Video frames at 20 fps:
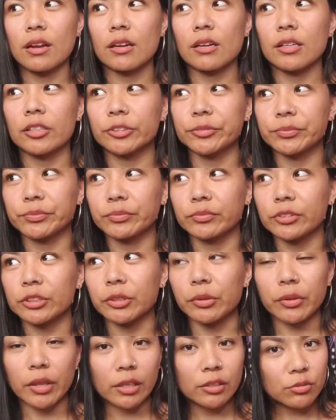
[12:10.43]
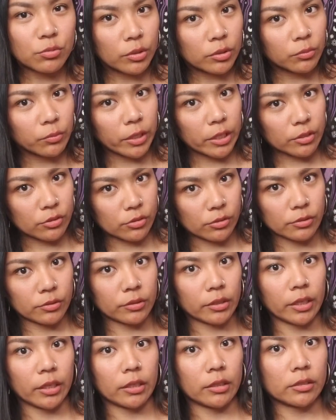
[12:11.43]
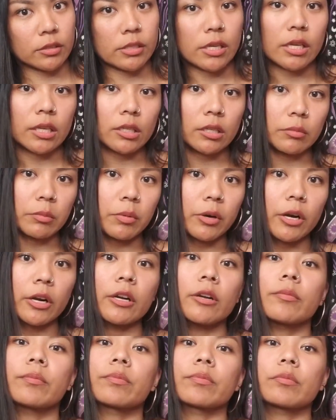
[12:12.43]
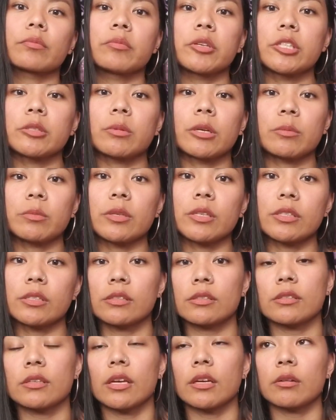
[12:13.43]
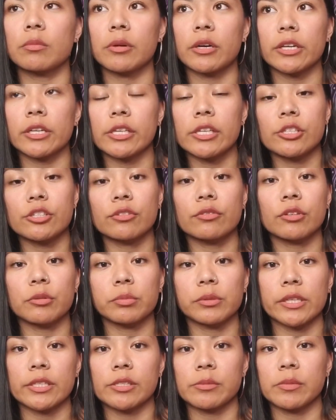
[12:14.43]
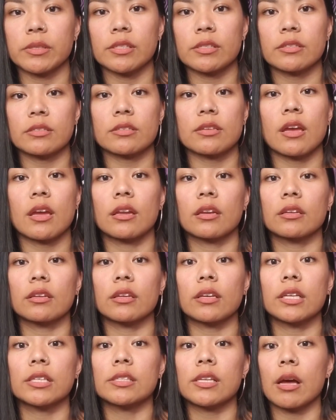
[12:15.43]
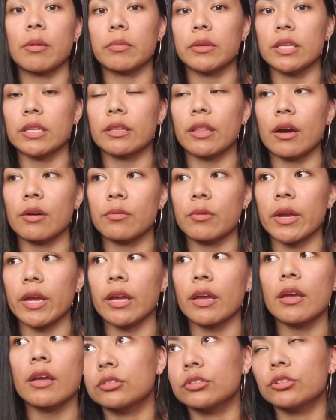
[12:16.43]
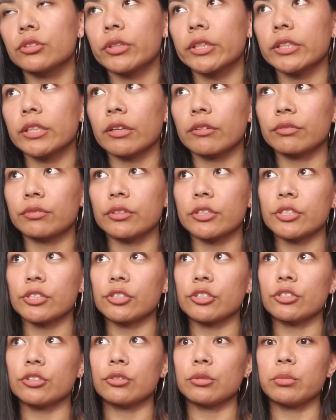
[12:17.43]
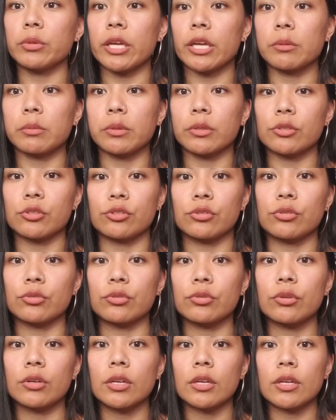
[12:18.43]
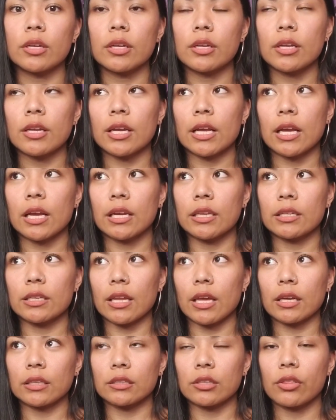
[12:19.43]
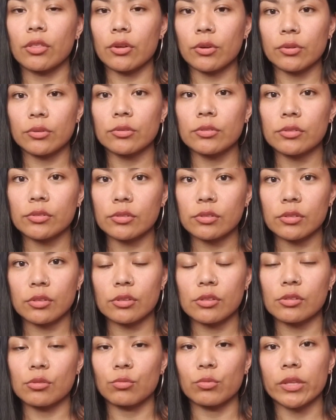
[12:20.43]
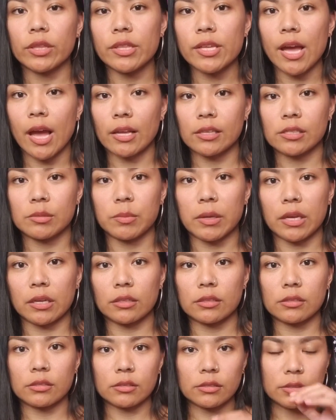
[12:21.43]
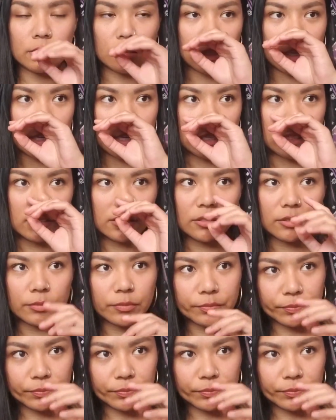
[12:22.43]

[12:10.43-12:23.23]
Um, so that's one way to, like, take it apart piece by piece, take apart each of your placements and examine it that way. Doing that first, you'll be able to connect those with the aspects and